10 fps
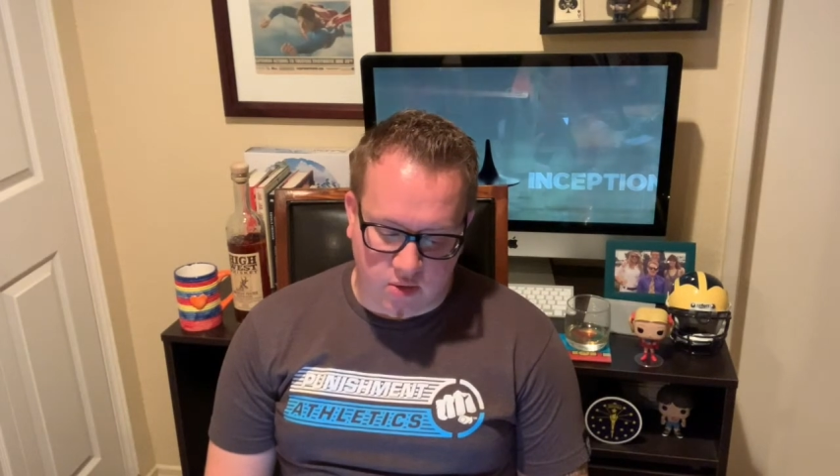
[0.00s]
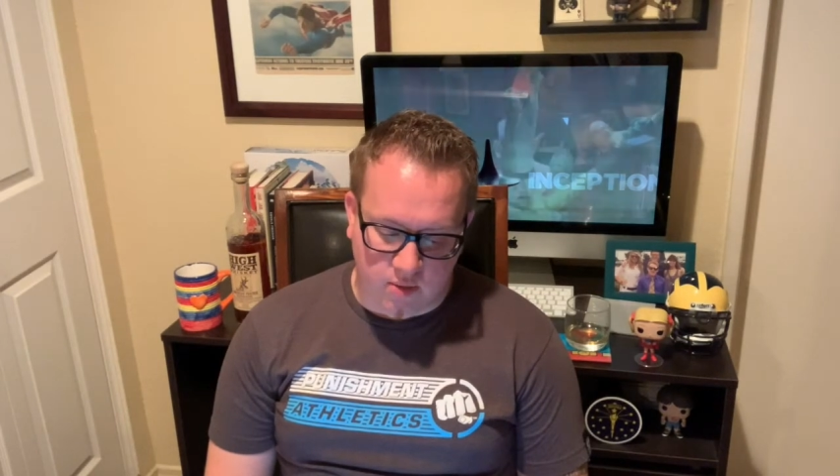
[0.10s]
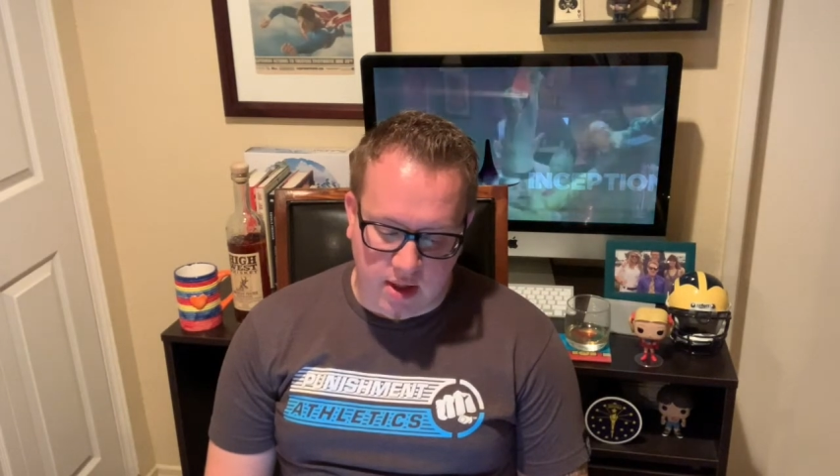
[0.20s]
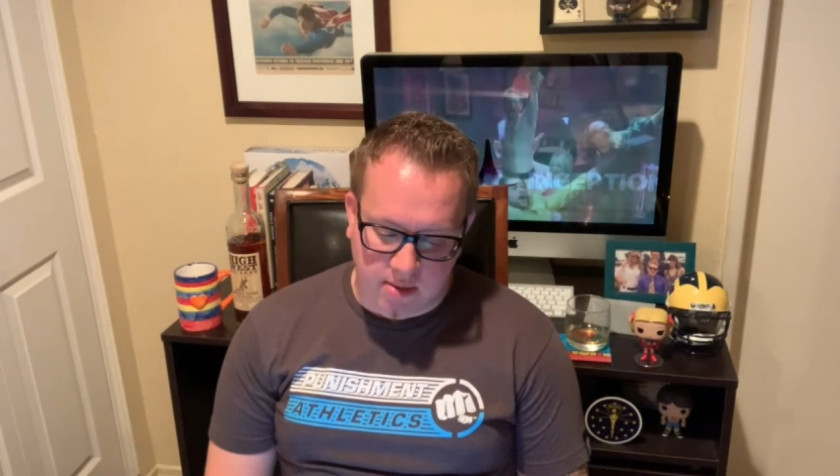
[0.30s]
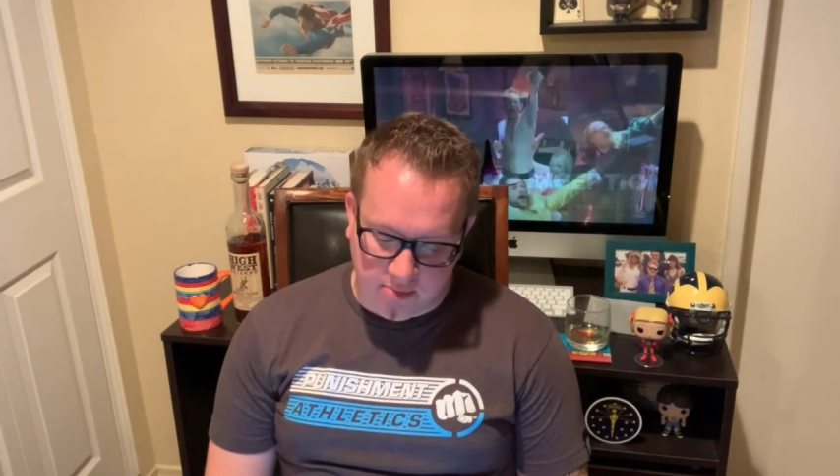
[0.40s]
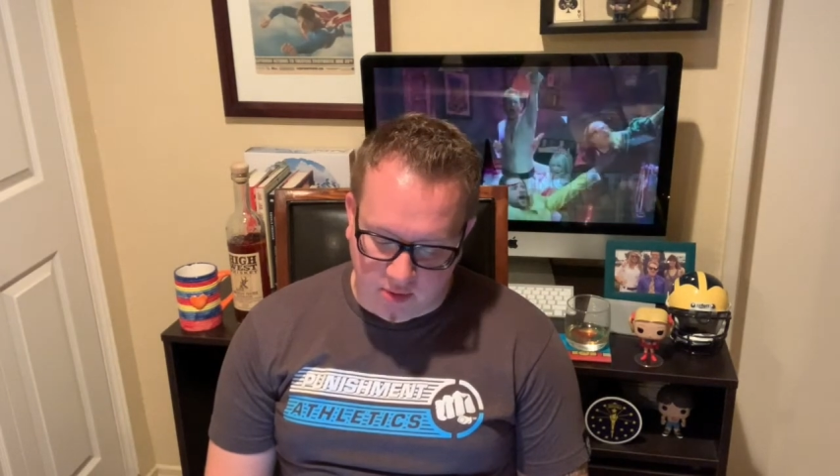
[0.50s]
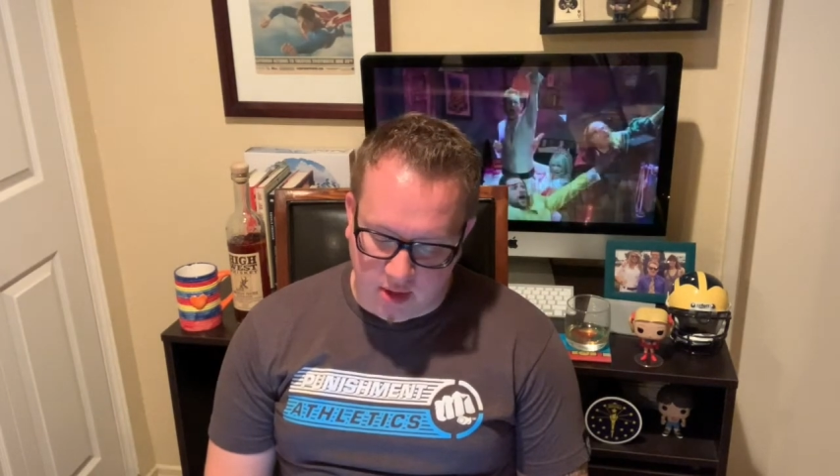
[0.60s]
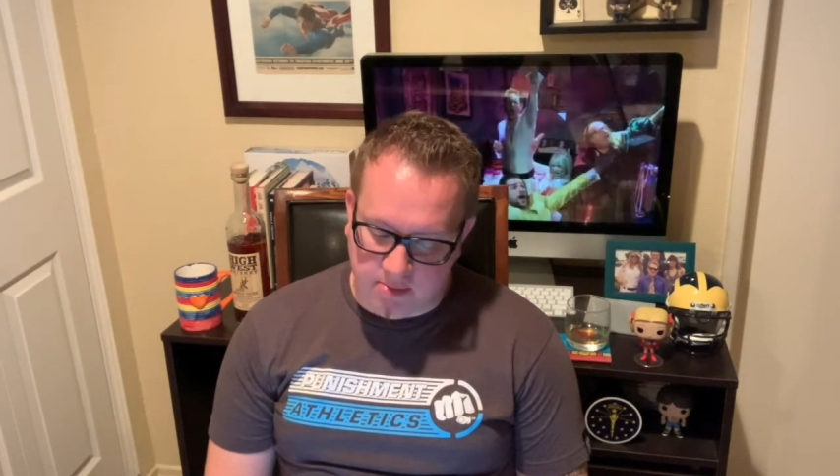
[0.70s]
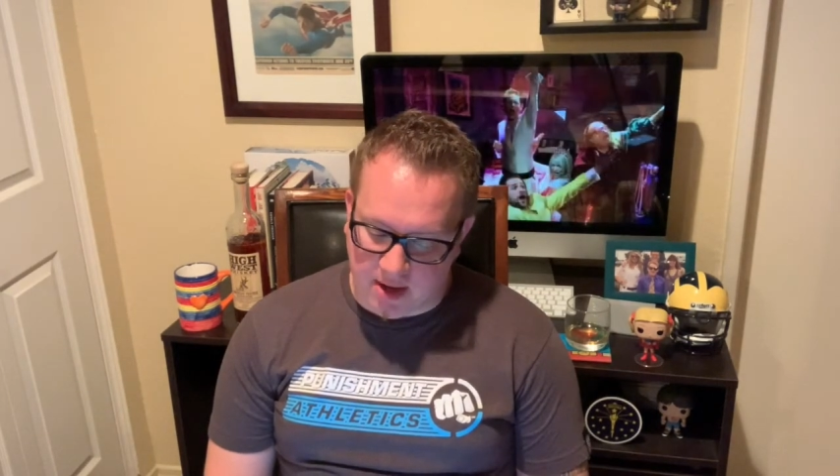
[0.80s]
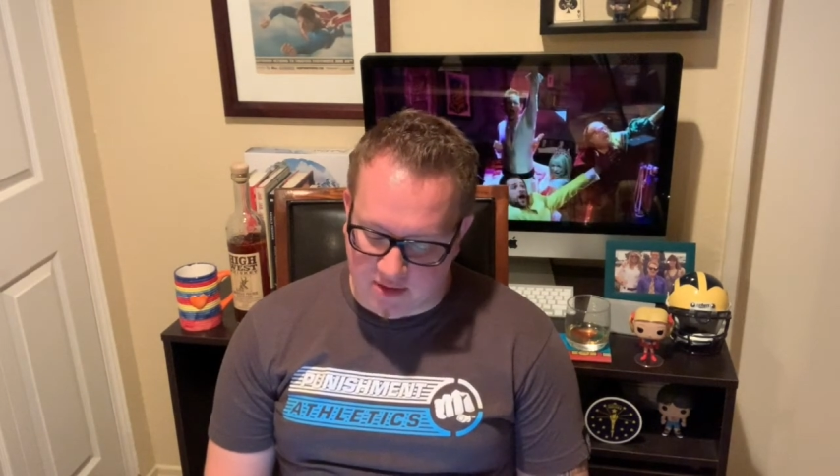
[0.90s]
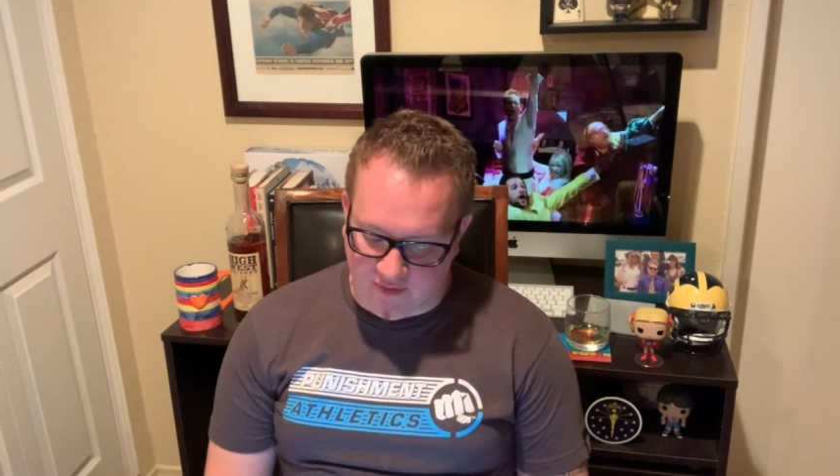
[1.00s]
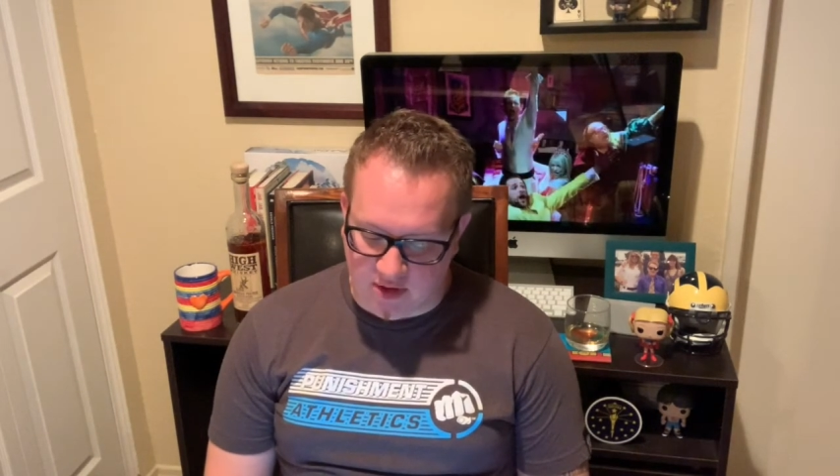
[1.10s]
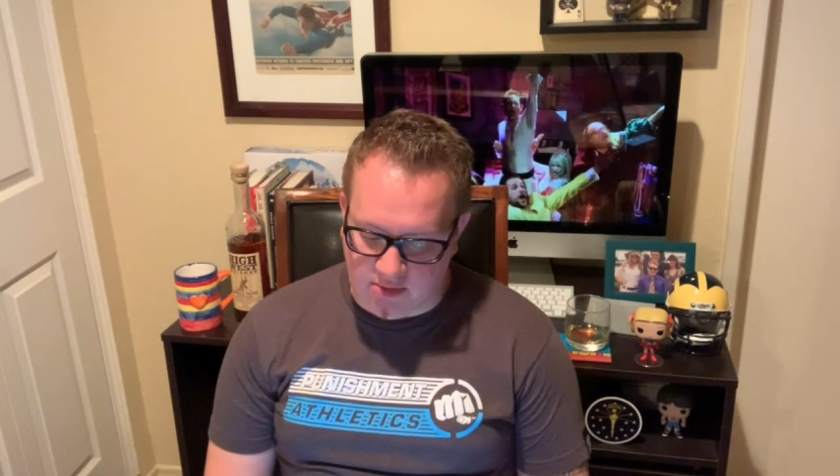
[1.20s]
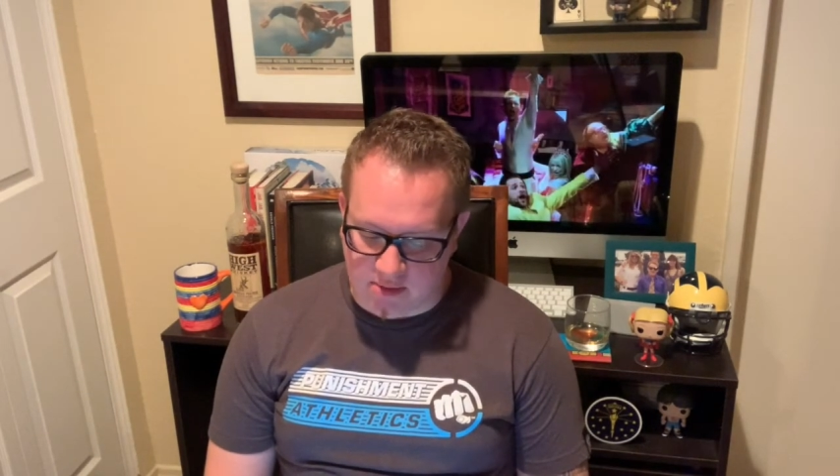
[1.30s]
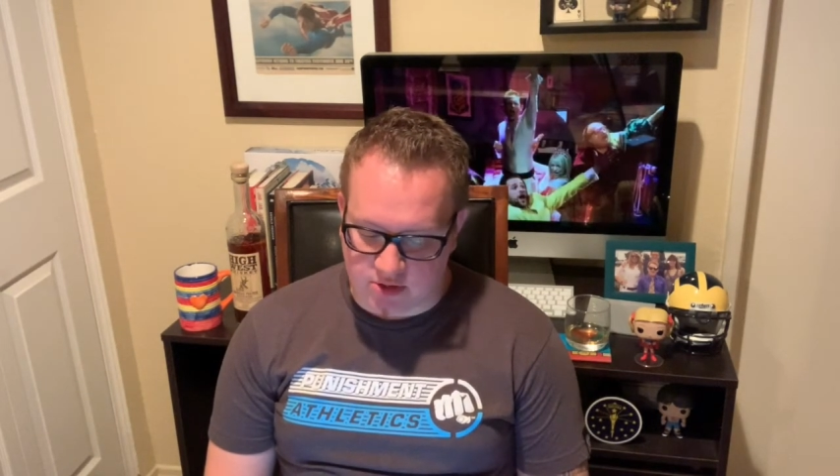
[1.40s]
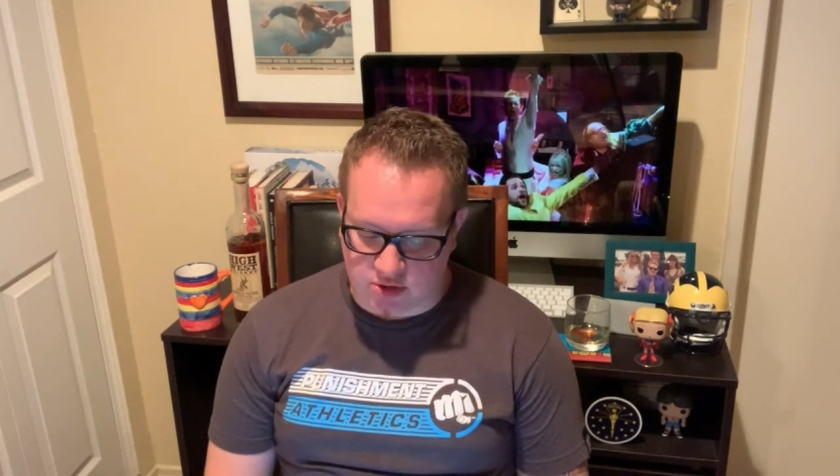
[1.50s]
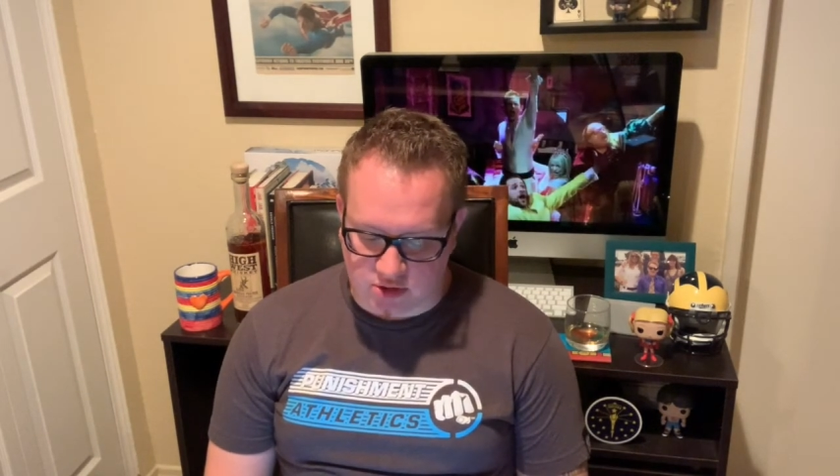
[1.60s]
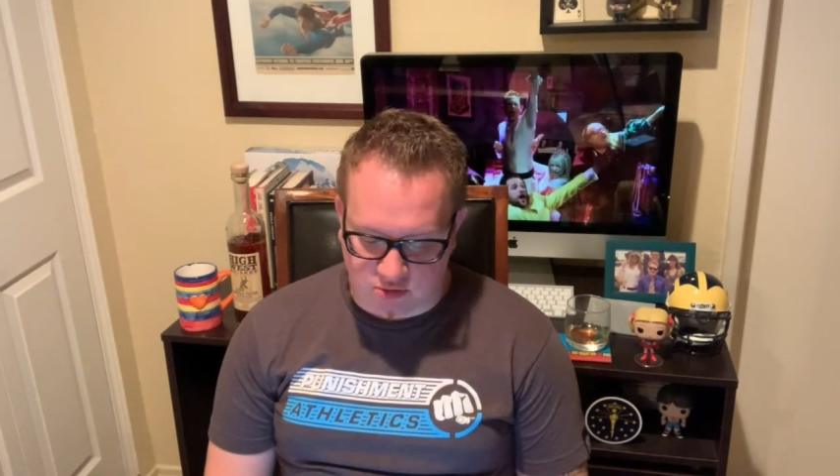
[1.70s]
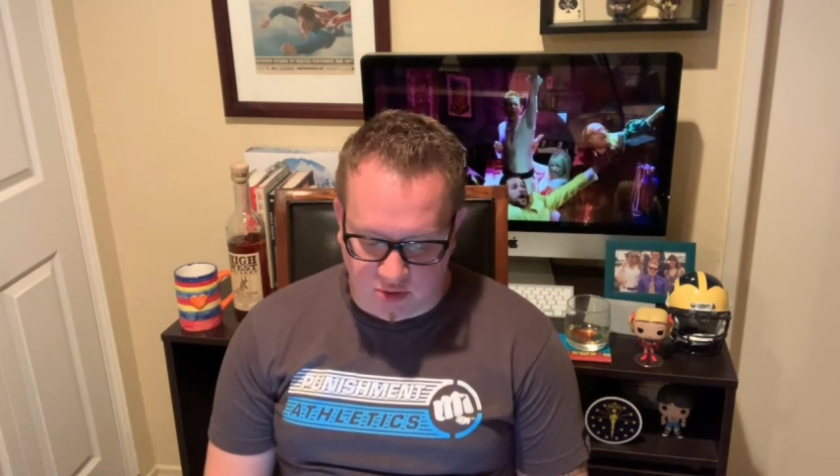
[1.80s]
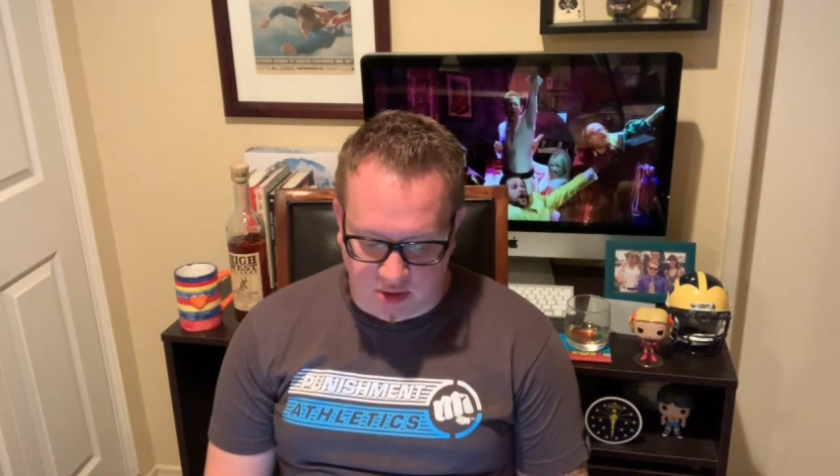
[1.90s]
while employed by the Faith Baptist
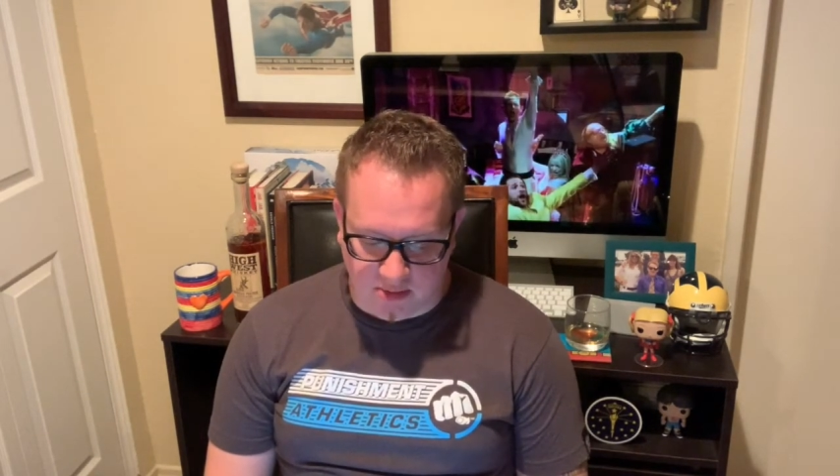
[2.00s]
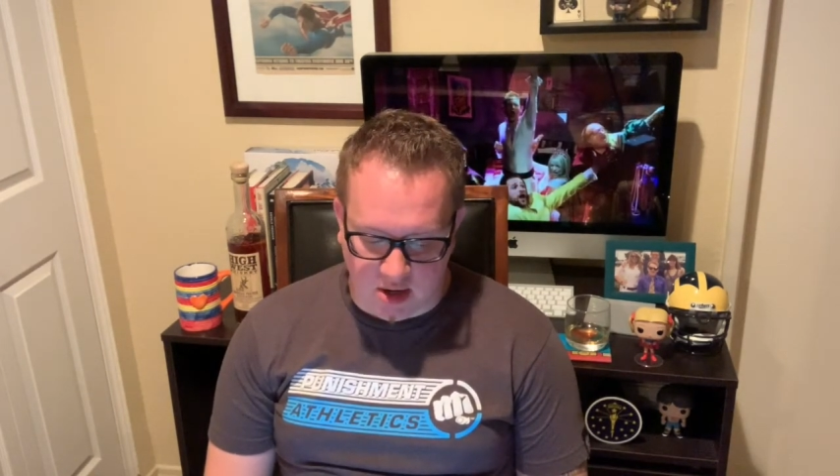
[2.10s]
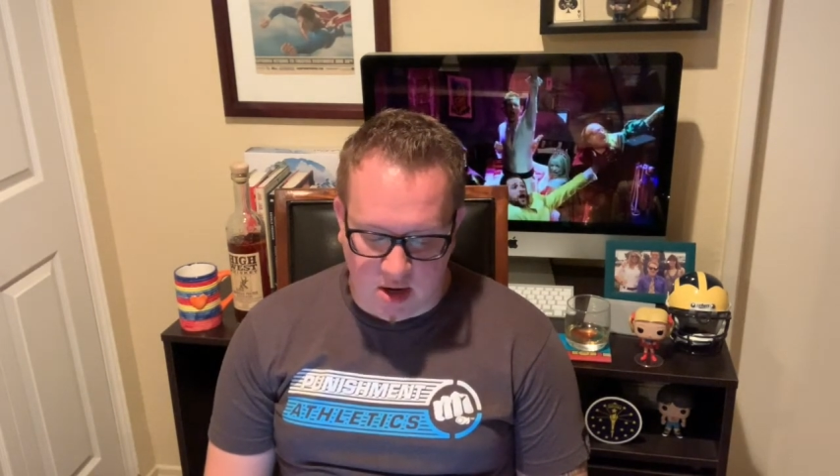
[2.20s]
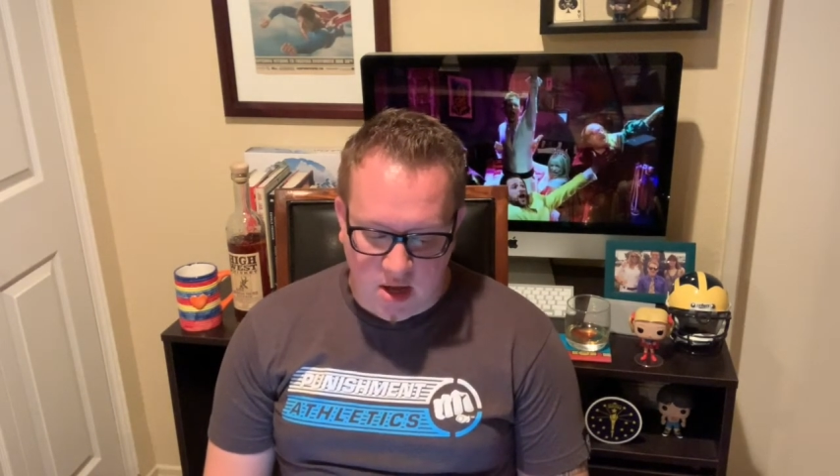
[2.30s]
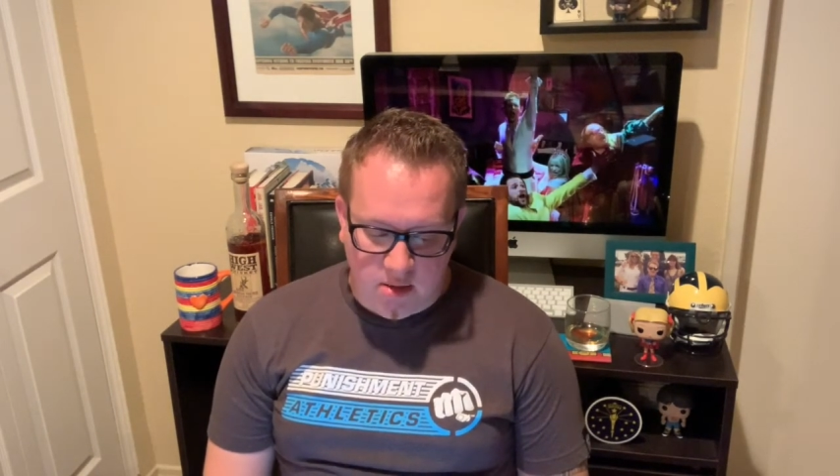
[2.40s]
Church in Wildomar,